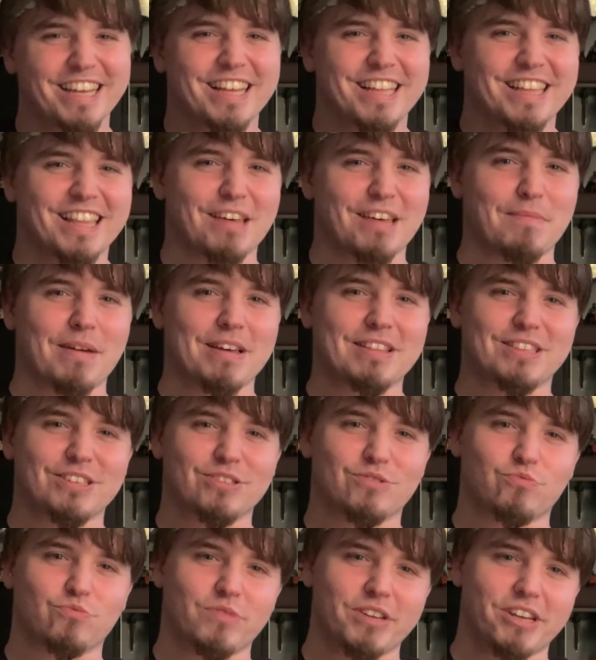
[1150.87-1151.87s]
They make
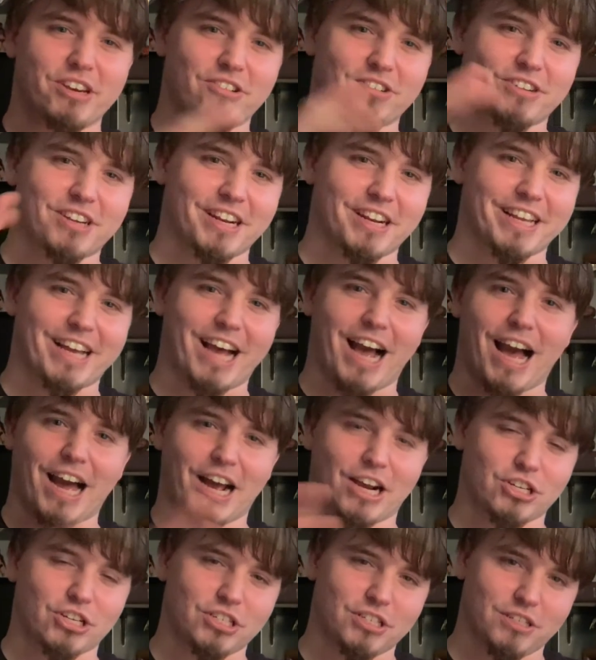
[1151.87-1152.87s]
this weird
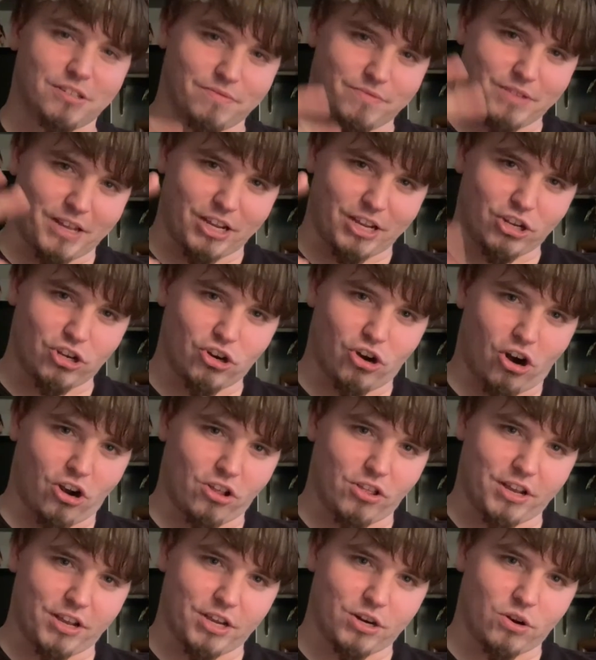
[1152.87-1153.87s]
concoction of like
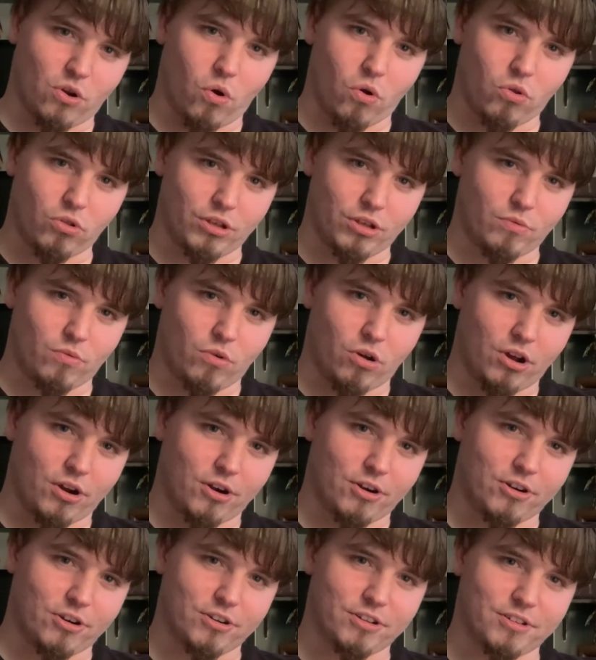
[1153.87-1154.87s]
garlic and holy
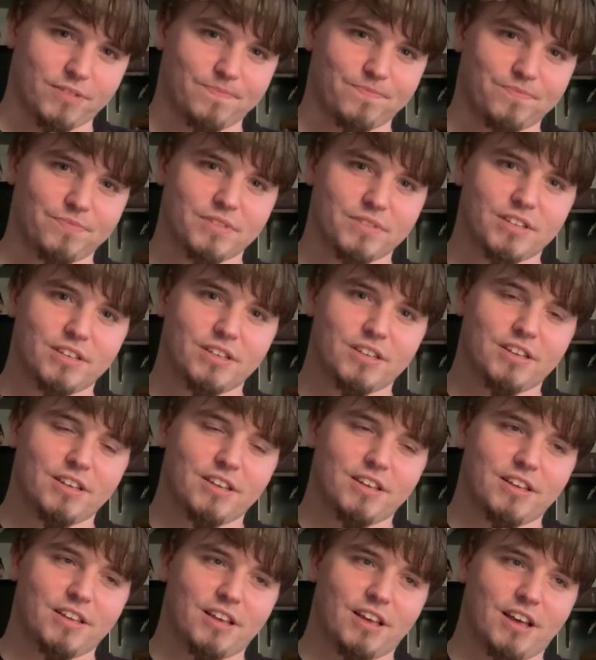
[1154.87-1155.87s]
water, and
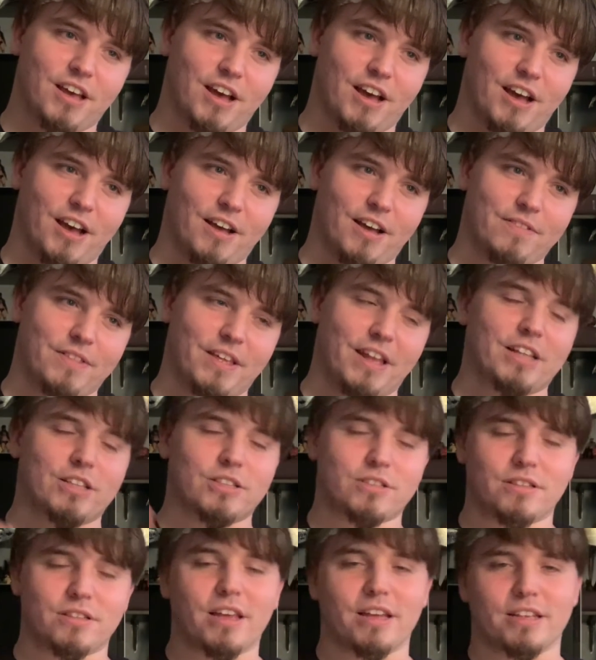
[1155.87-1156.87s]

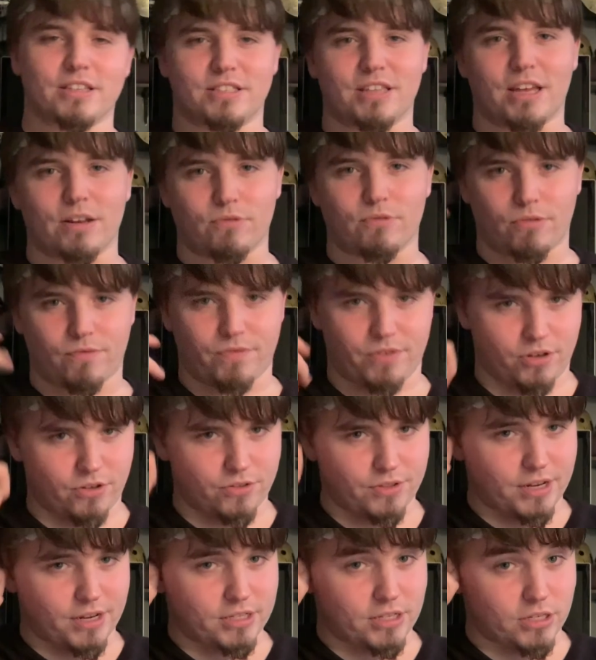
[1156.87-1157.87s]
then it's then
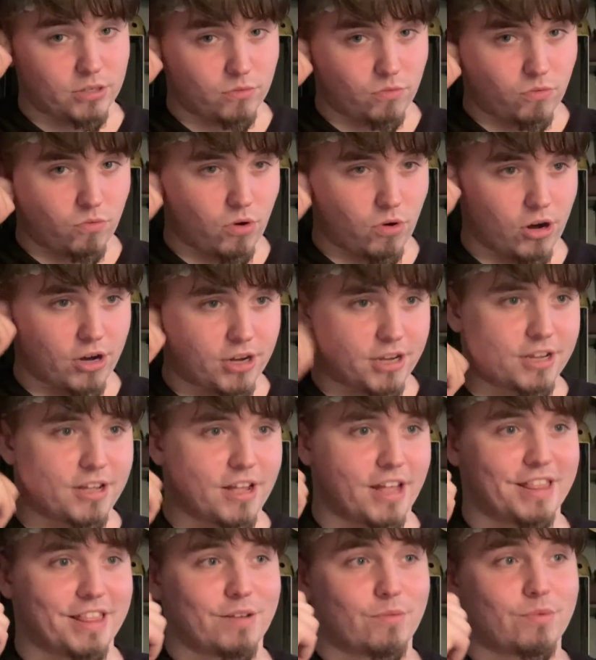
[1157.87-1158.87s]
revealed that it doesn't
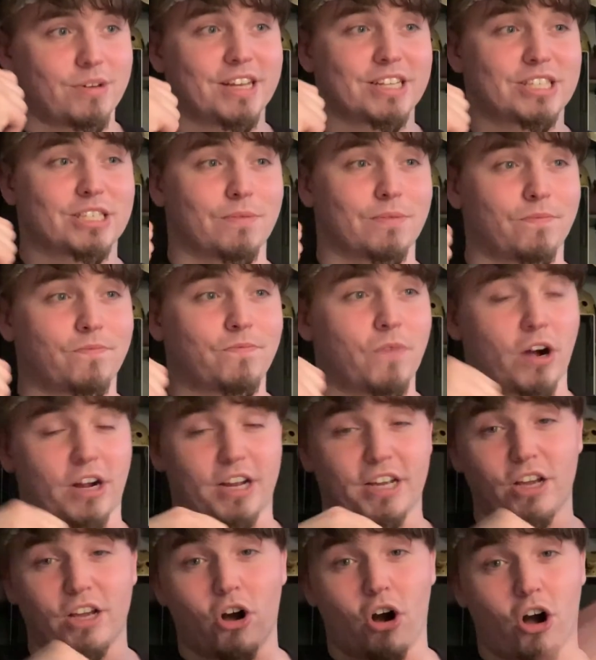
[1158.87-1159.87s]
work. And then we get some
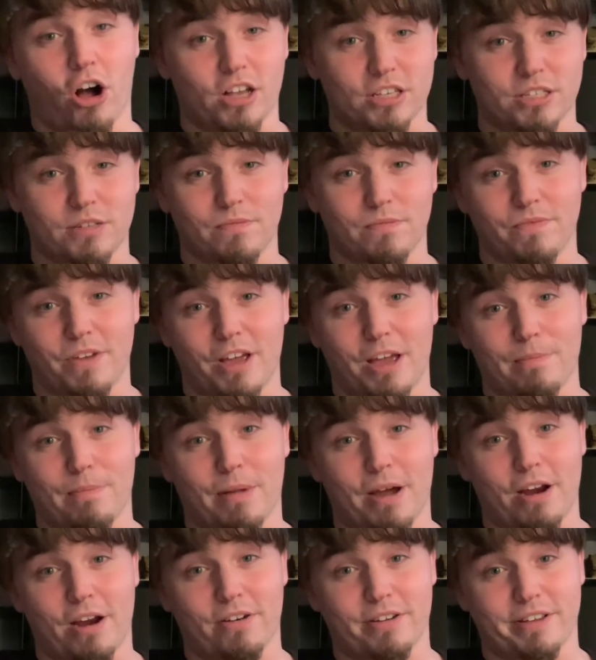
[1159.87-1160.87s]
fucking awesome
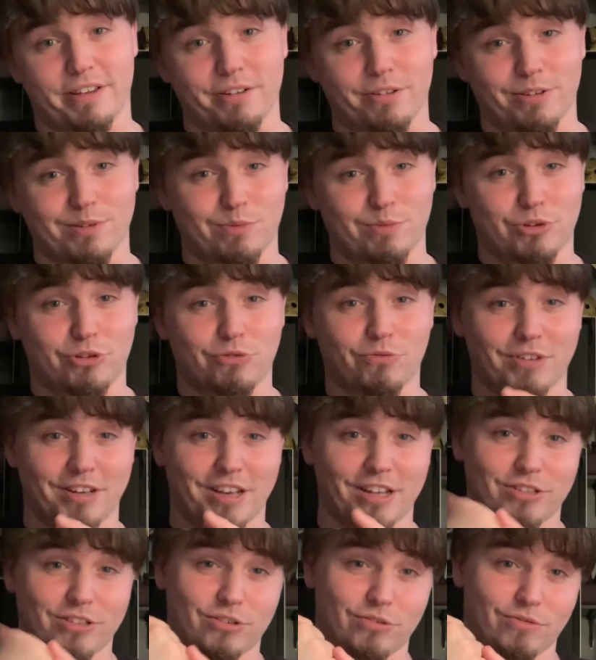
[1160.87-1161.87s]
vampire kills, which we'll
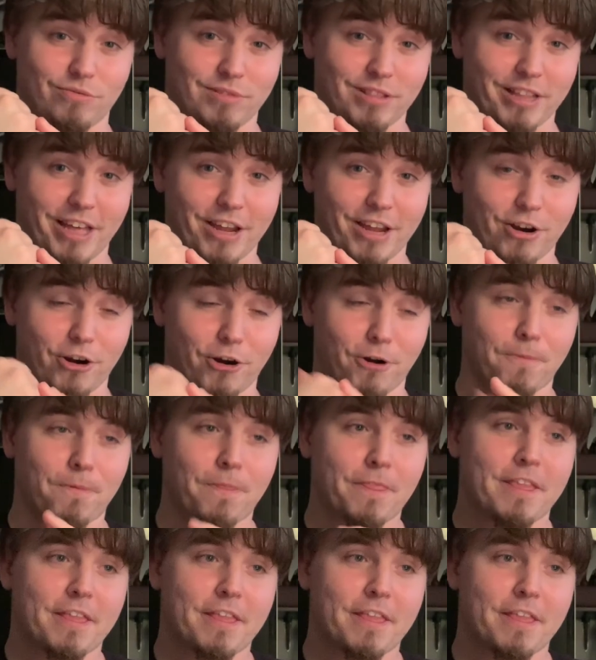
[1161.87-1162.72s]
get to later.